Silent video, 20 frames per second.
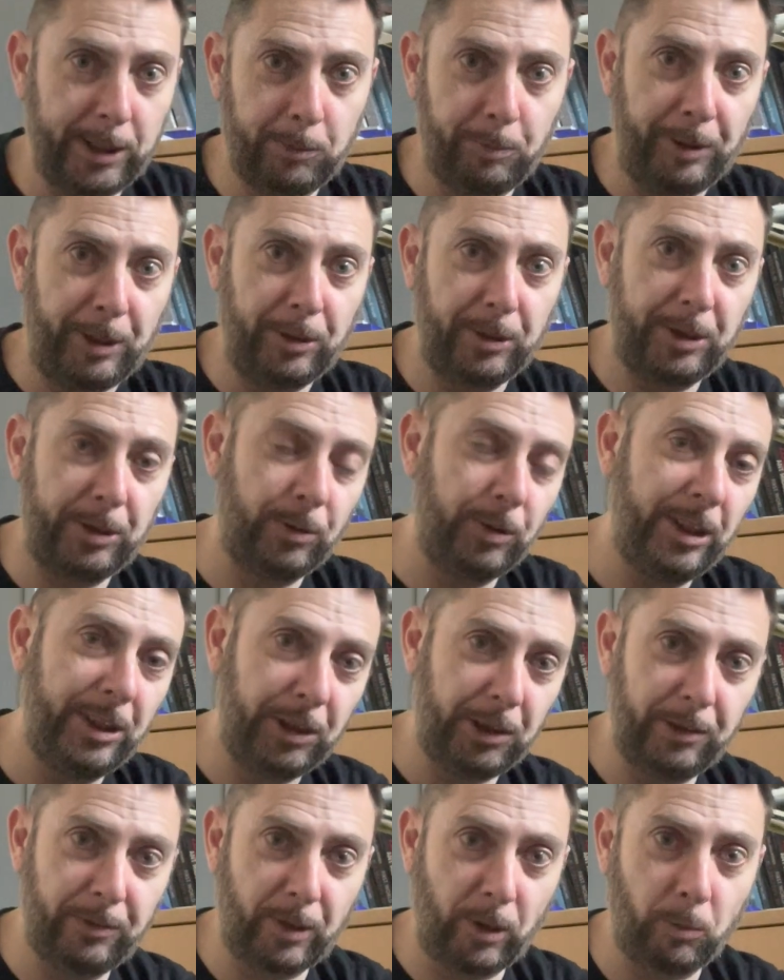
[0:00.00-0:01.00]
because
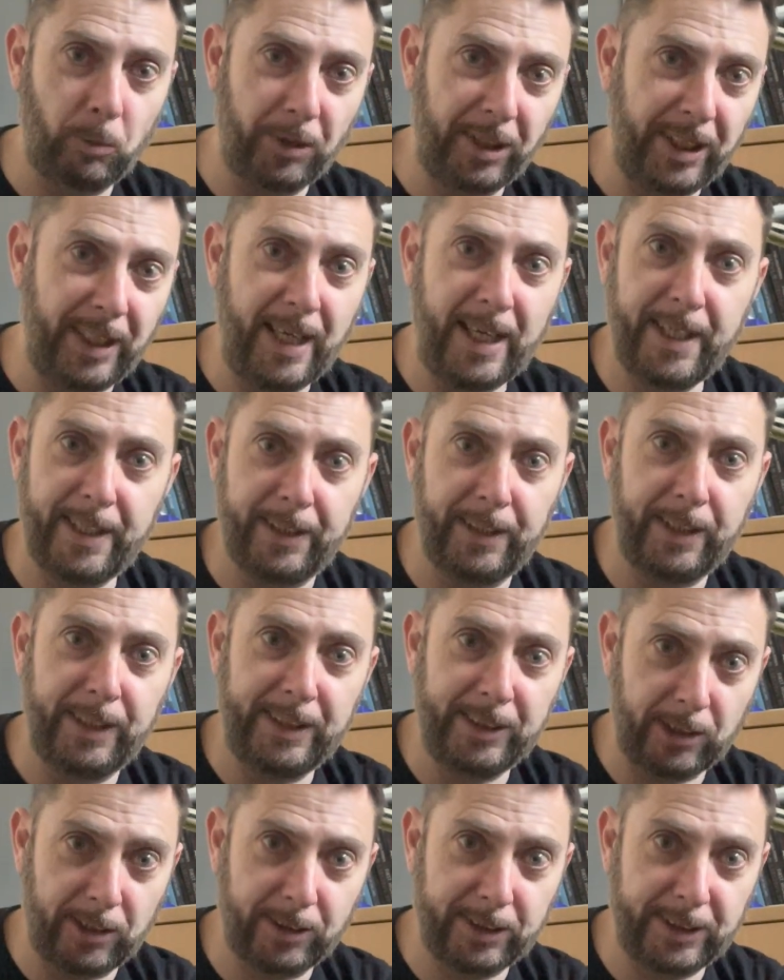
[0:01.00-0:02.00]
unless you've got one in hand,
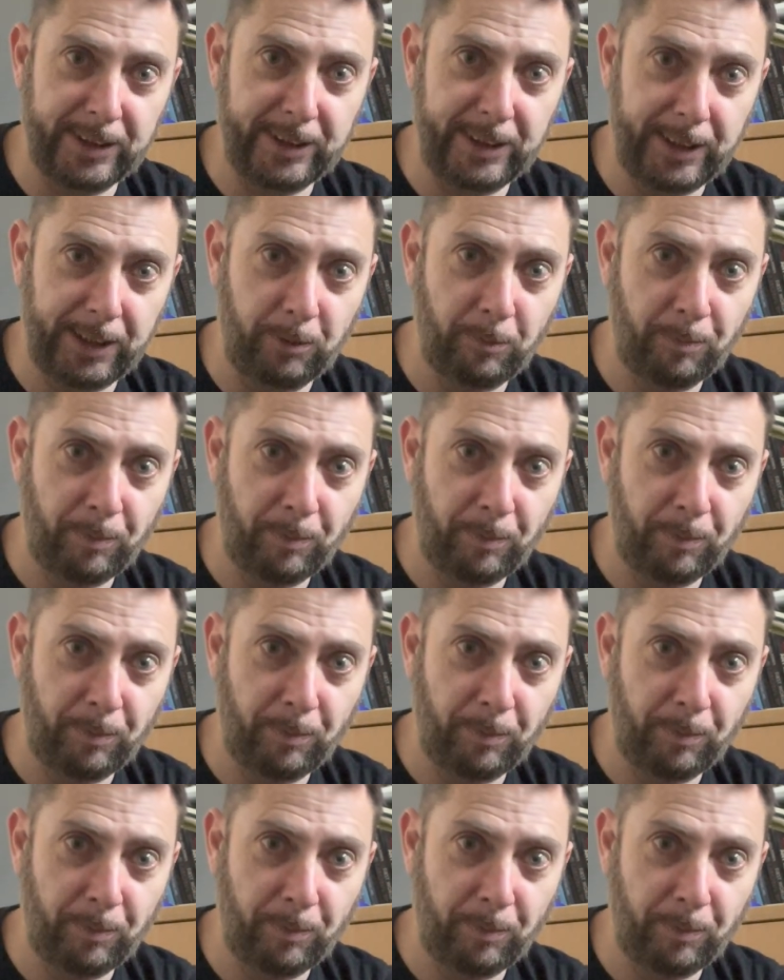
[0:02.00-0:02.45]
it's hard to see.